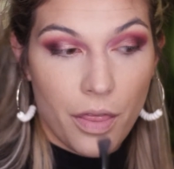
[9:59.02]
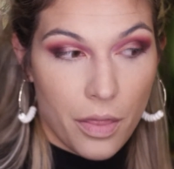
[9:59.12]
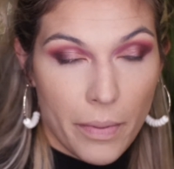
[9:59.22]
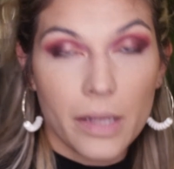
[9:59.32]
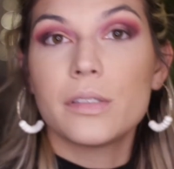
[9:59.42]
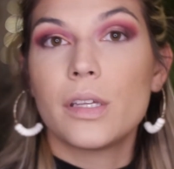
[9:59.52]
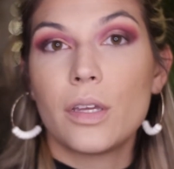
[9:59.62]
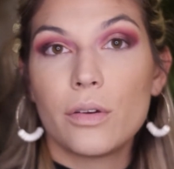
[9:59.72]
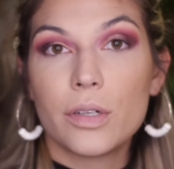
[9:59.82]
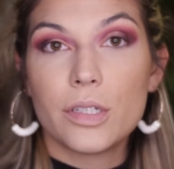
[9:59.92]
The best thing
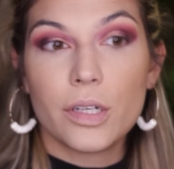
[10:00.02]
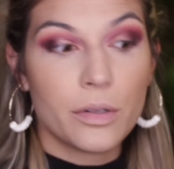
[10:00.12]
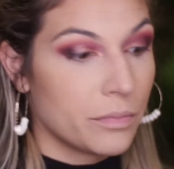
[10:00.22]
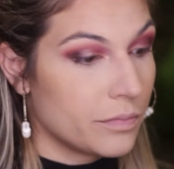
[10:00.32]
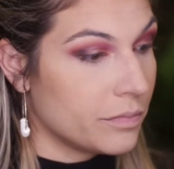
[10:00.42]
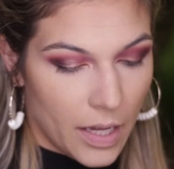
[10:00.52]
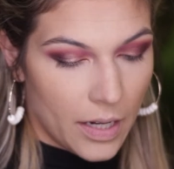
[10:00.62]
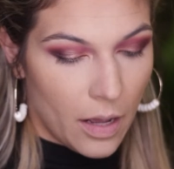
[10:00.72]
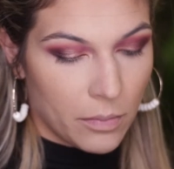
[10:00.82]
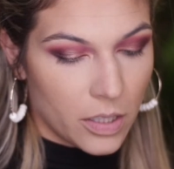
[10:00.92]
you can do. Okay,
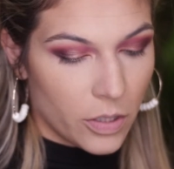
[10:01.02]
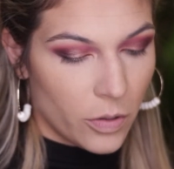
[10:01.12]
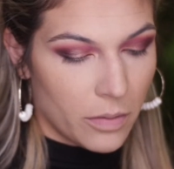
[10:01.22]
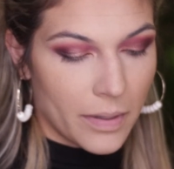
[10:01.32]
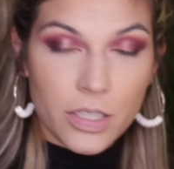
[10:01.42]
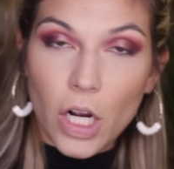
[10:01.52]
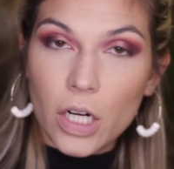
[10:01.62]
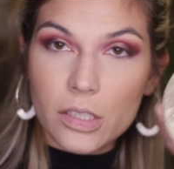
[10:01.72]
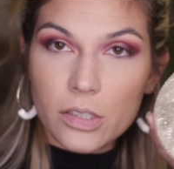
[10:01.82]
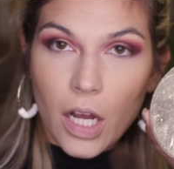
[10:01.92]
now I'm gonna go with my
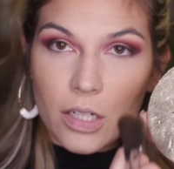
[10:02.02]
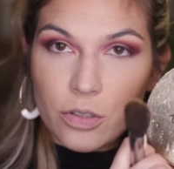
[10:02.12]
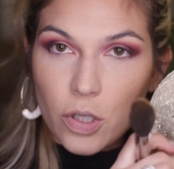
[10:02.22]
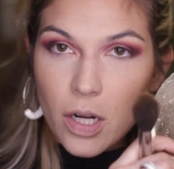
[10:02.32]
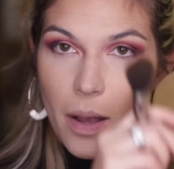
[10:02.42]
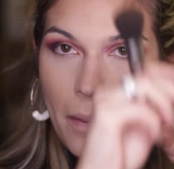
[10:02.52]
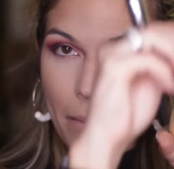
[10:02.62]
Tarte's Contour